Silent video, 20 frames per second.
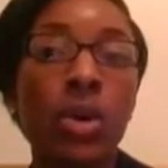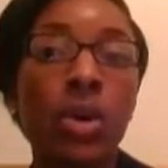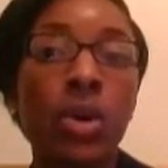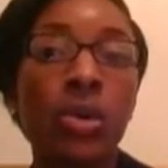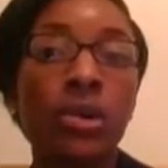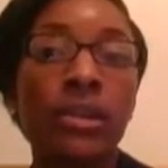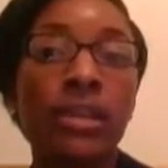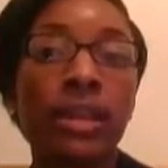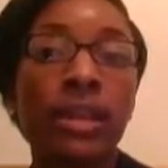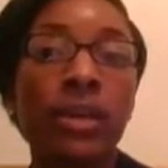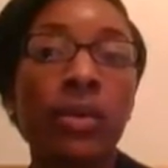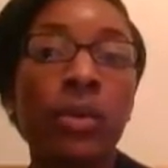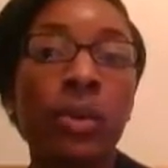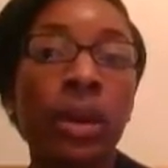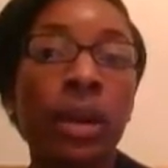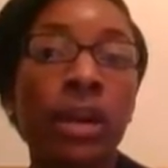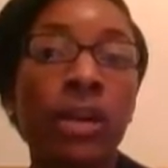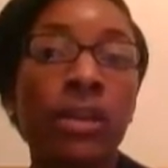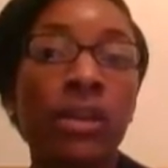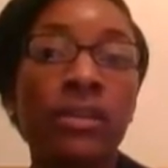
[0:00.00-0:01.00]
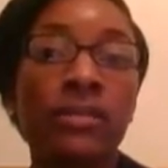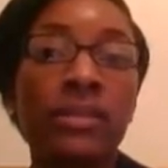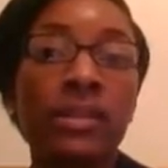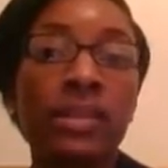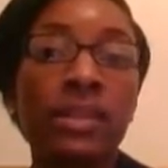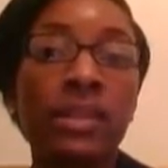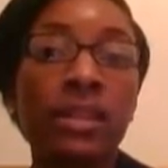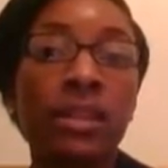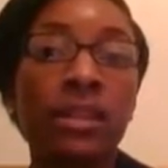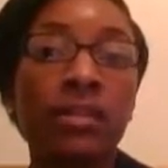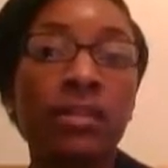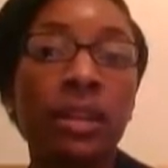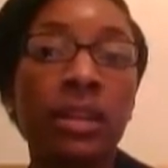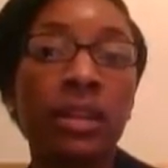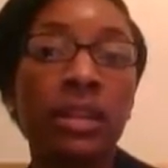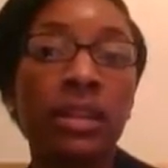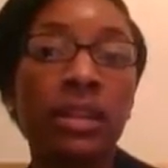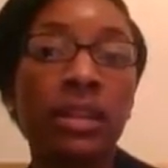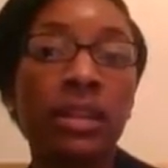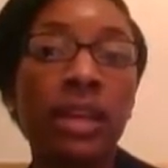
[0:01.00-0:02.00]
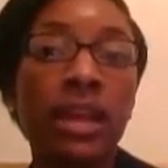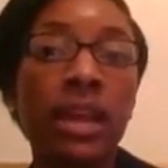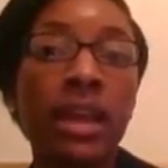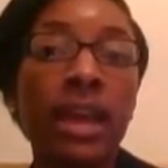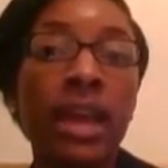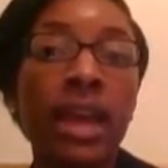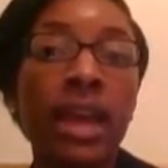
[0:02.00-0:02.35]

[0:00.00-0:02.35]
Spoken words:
or get well if sick already,